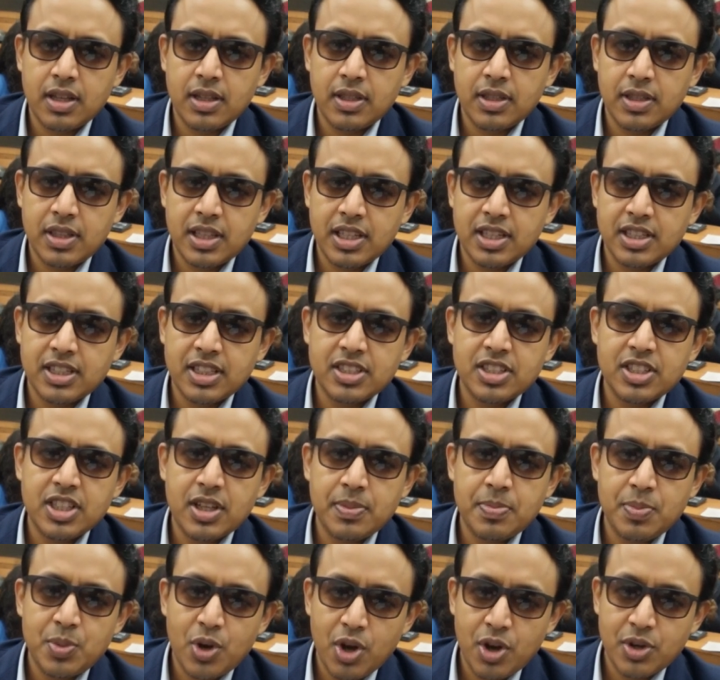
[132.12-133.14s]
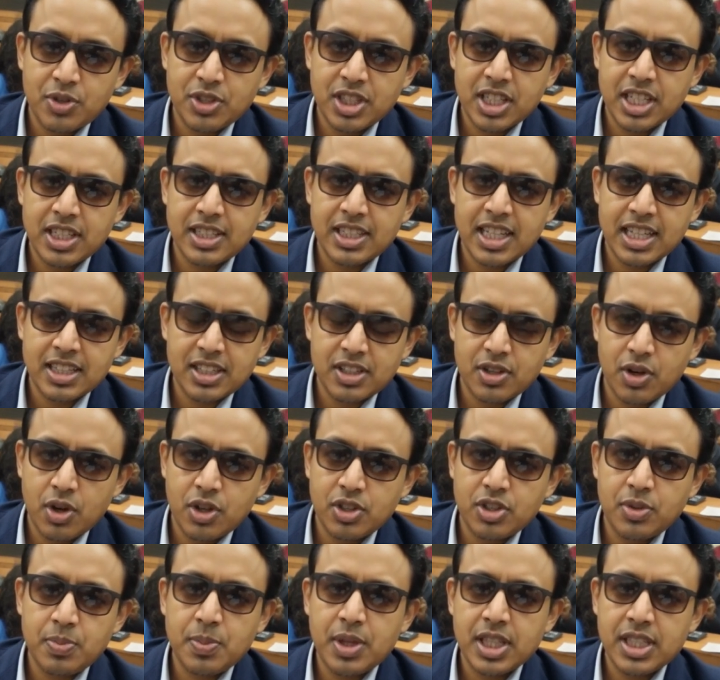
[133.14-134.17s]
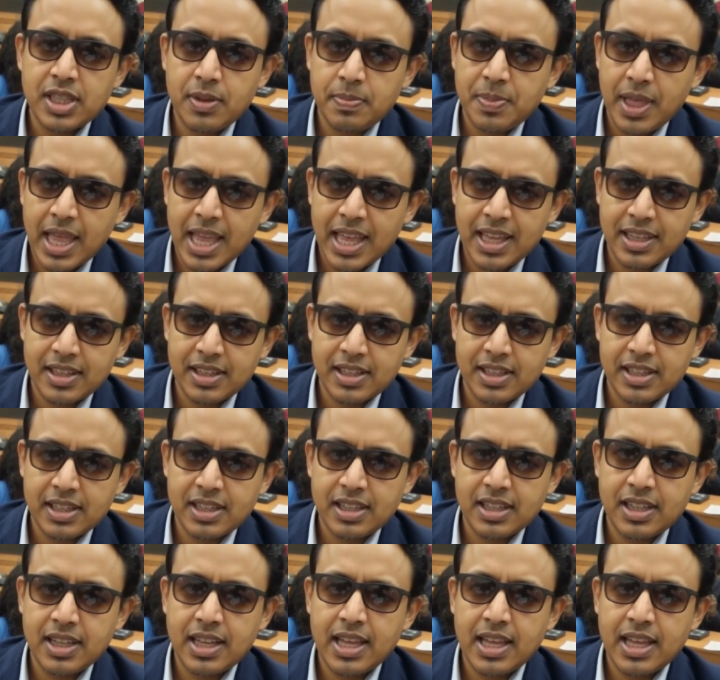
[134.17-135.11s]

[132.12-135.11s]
this is the protein that's going to be in the blend,